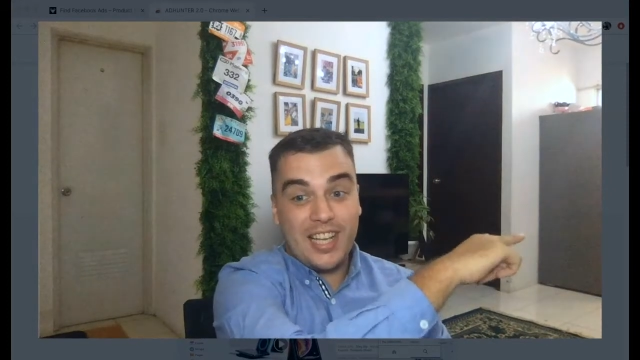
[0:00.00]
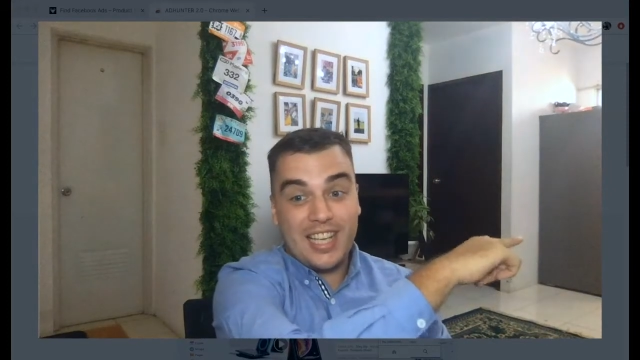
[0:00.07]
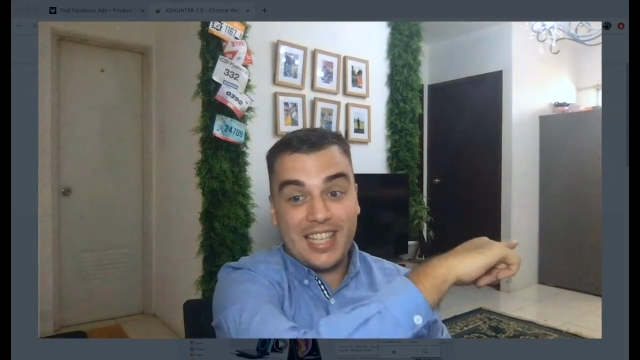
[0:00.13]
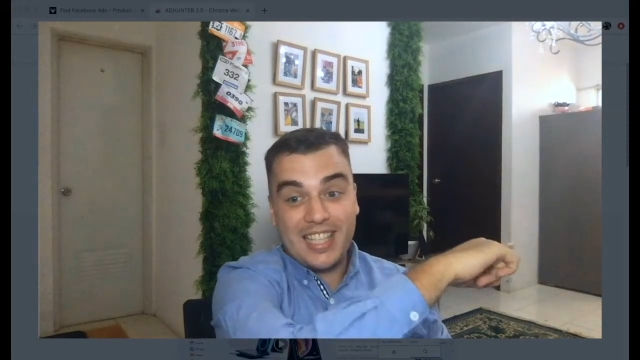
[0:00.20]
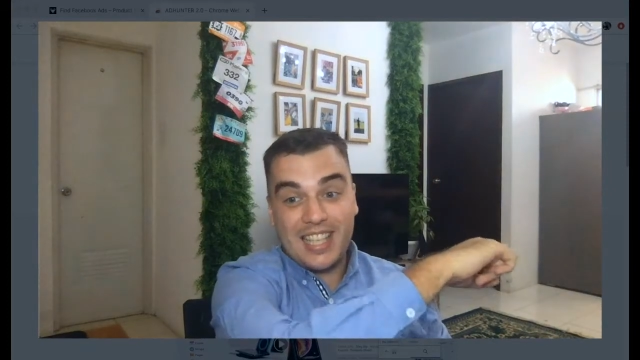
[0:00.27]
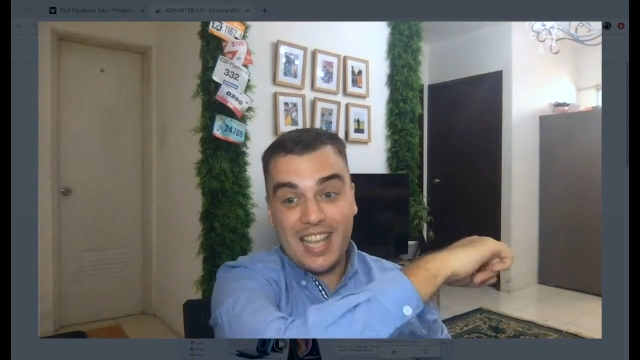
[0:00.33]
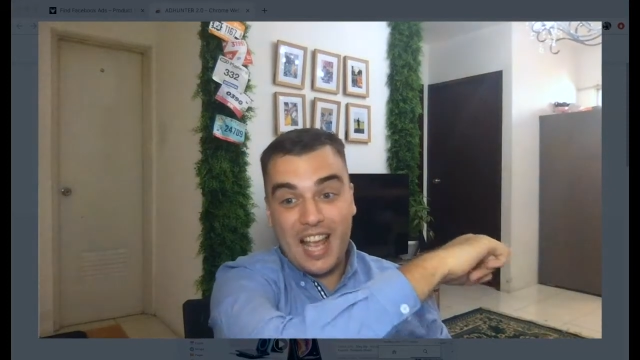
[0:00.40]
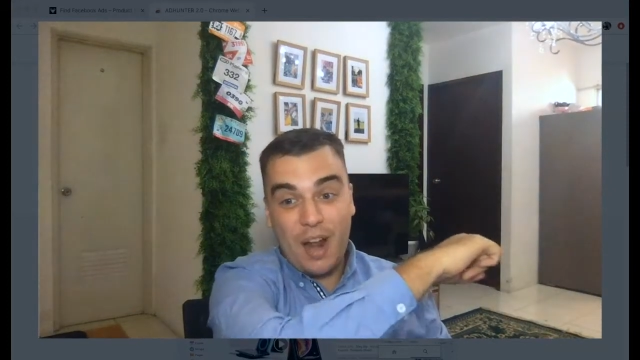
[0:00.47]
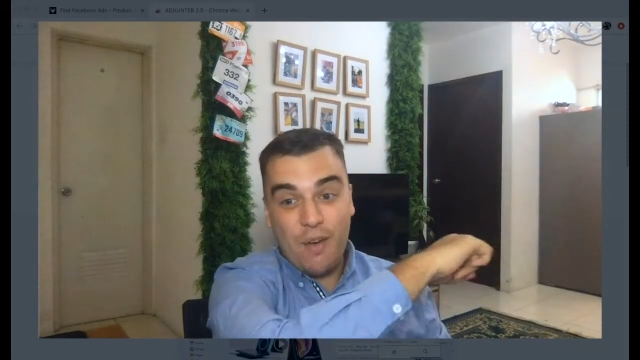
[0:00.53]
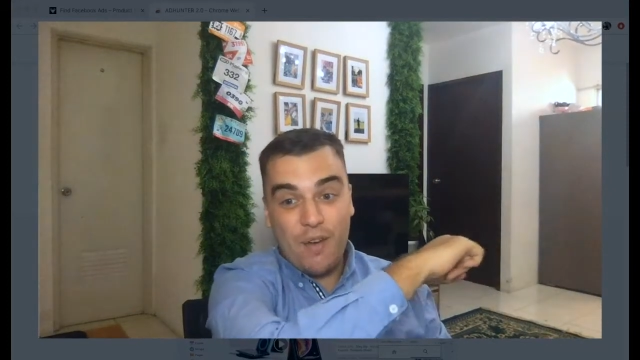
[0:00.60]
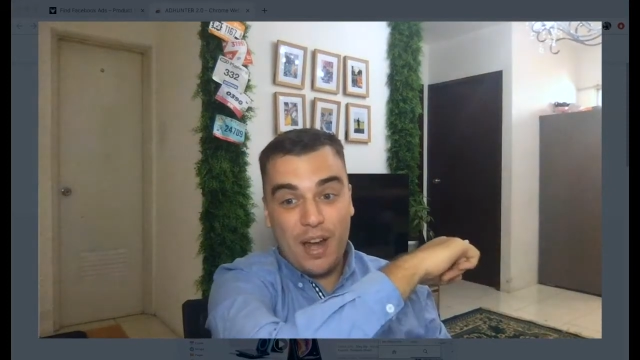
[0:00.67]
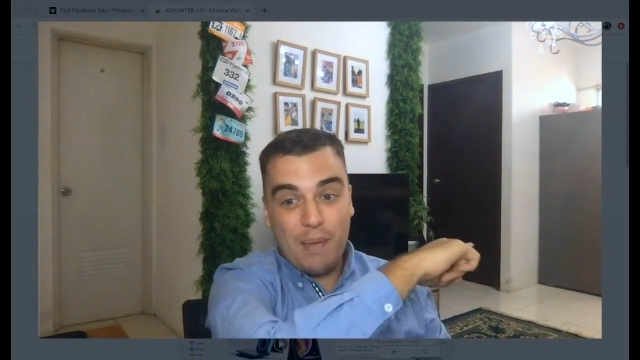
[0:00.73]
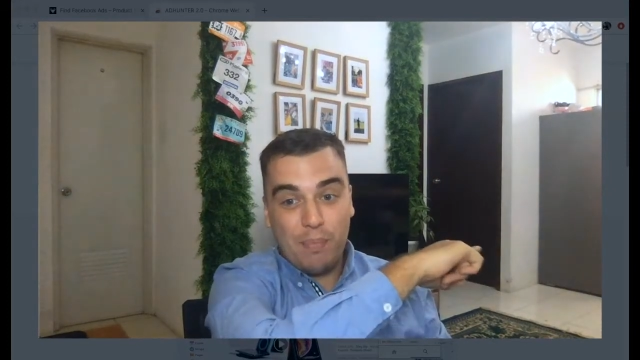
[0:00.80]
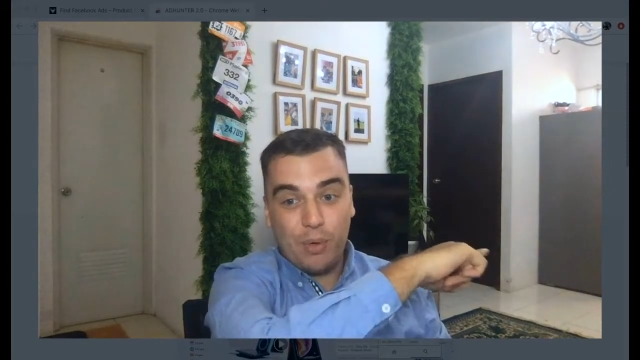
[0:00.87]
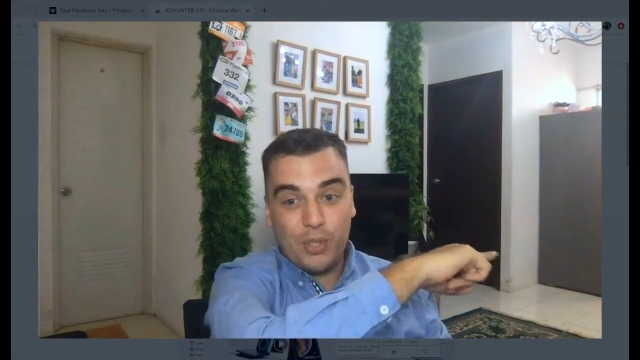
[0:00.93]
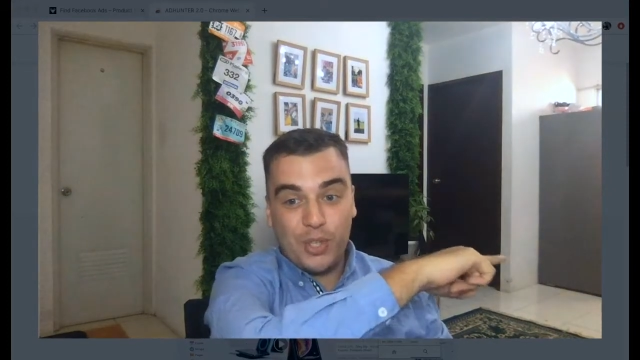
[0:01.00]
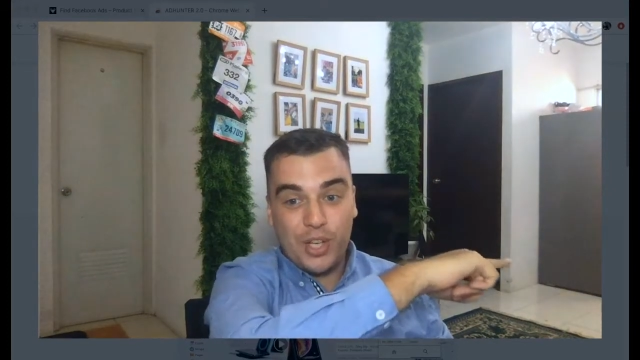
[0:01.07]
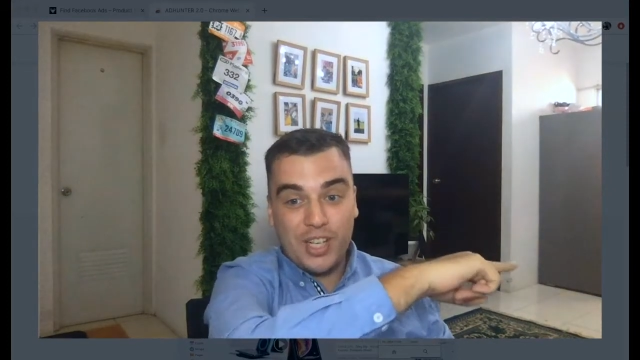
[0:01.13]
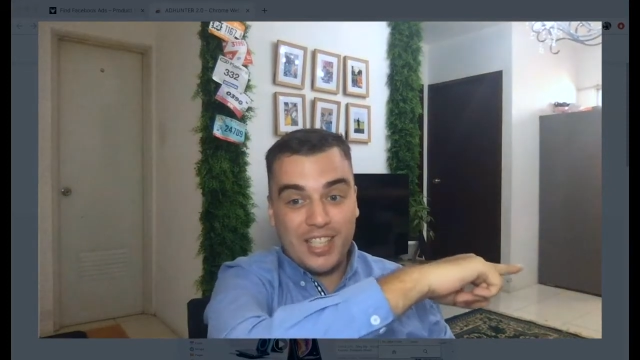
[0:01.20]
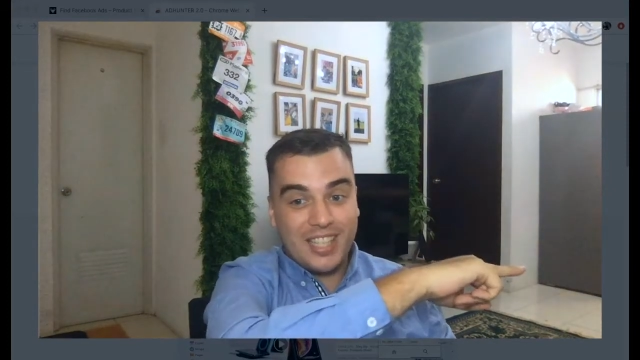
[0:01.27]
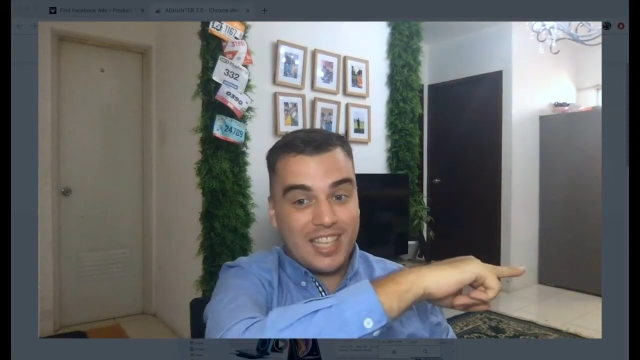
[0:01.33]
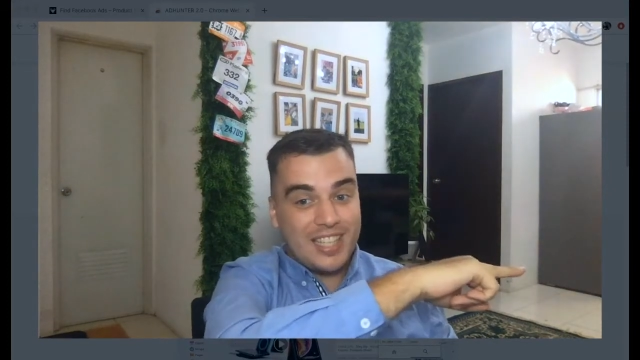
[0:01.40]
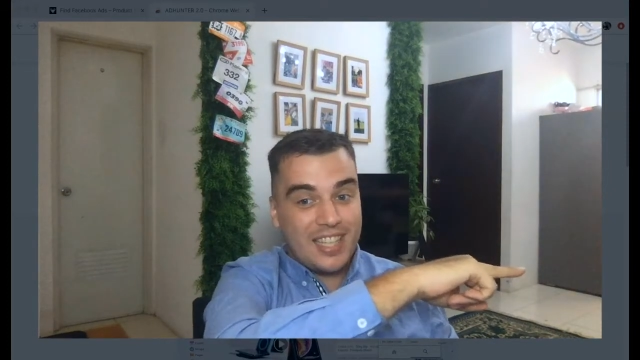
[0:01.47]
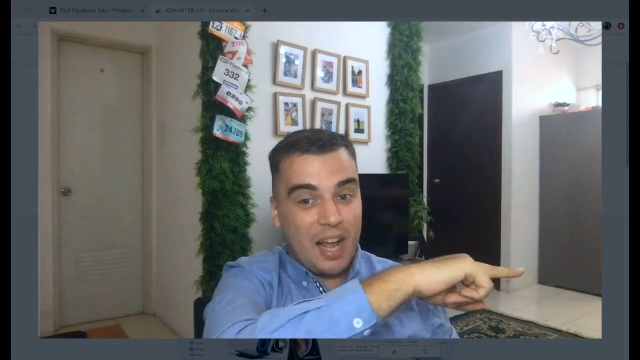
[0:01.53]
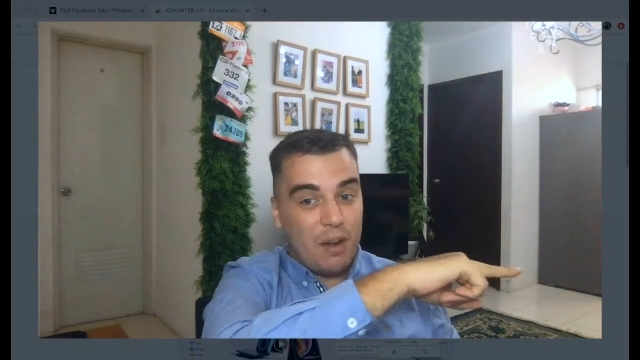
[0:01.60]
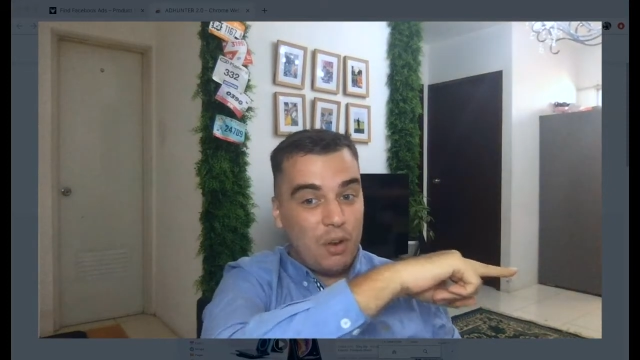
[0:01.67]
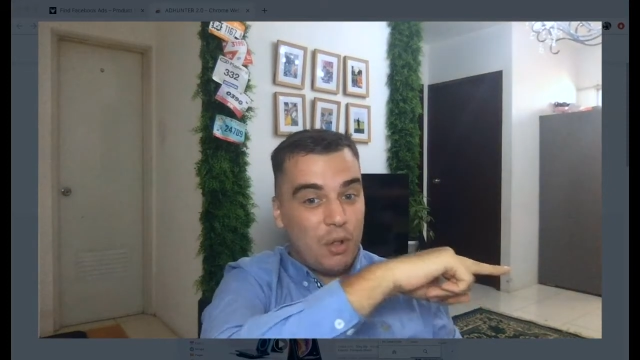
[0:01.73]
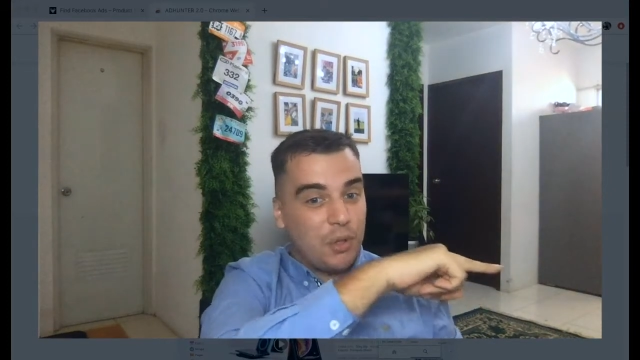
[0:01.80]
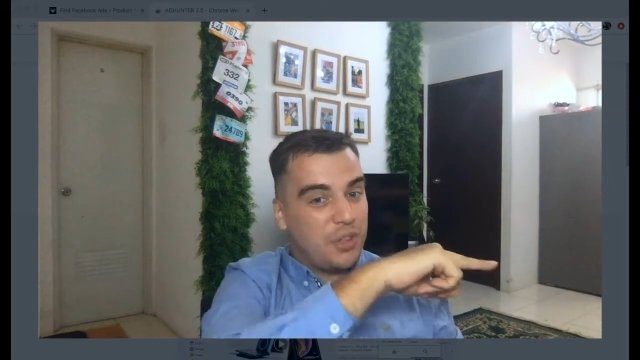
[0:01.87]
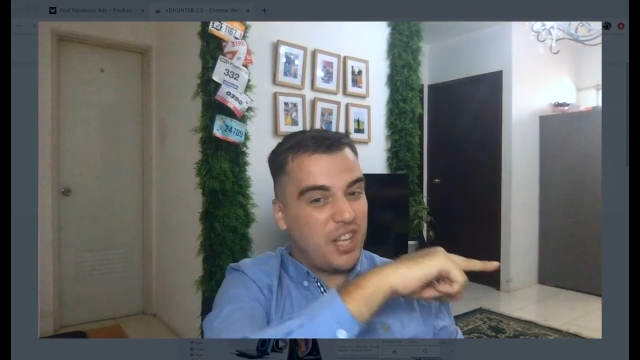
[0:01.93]
It's a red button, says
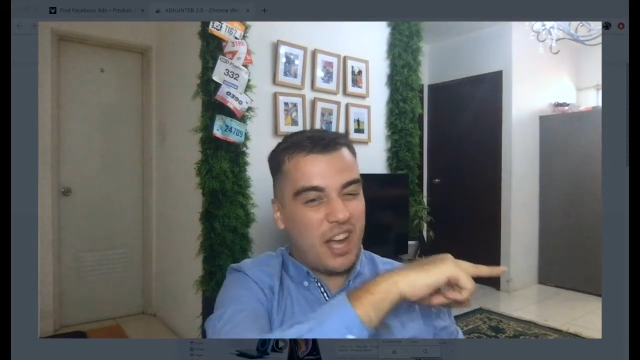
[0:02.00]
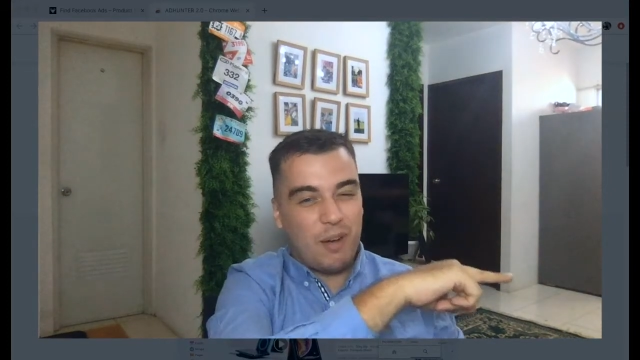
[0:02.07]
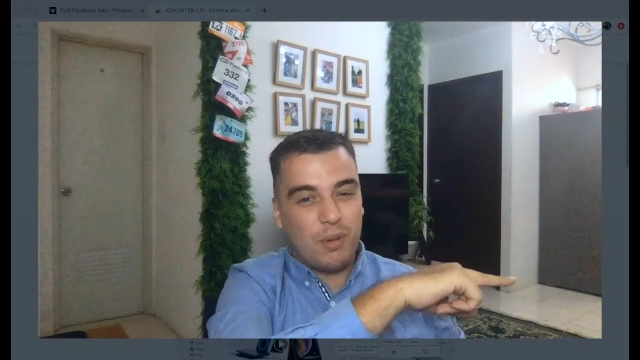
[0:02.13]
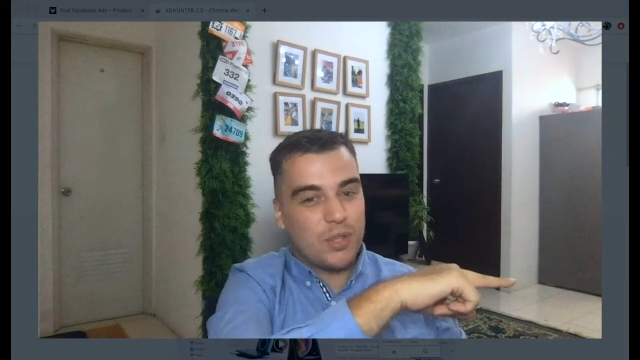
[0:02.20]
download now